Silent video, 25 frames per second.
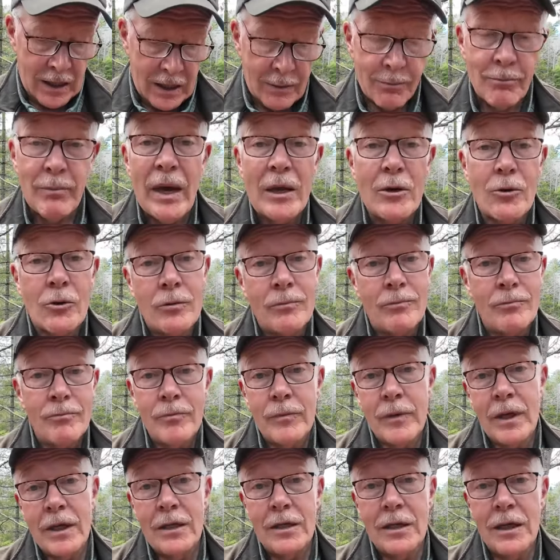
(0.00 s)
Better
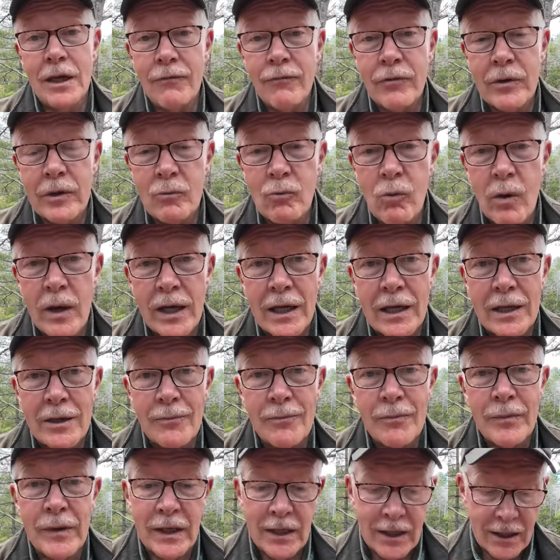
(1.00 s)
in every way.
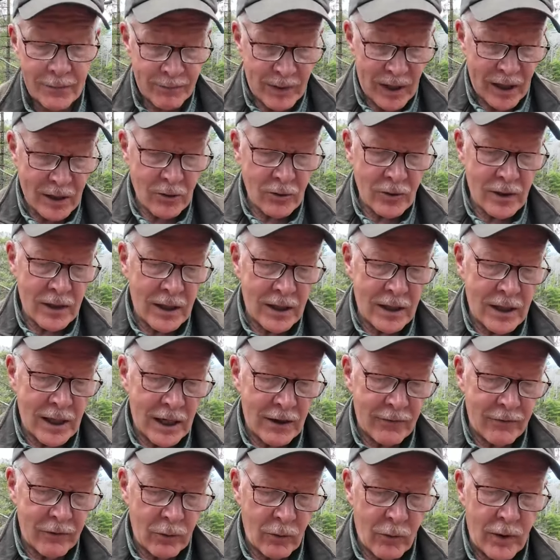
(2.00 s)
Better in
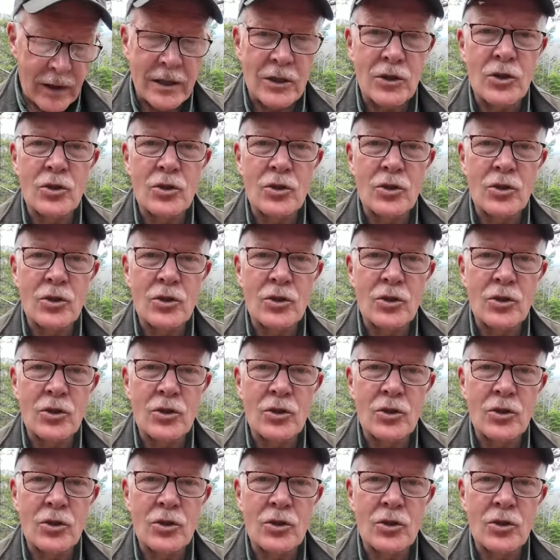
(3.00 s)
every way.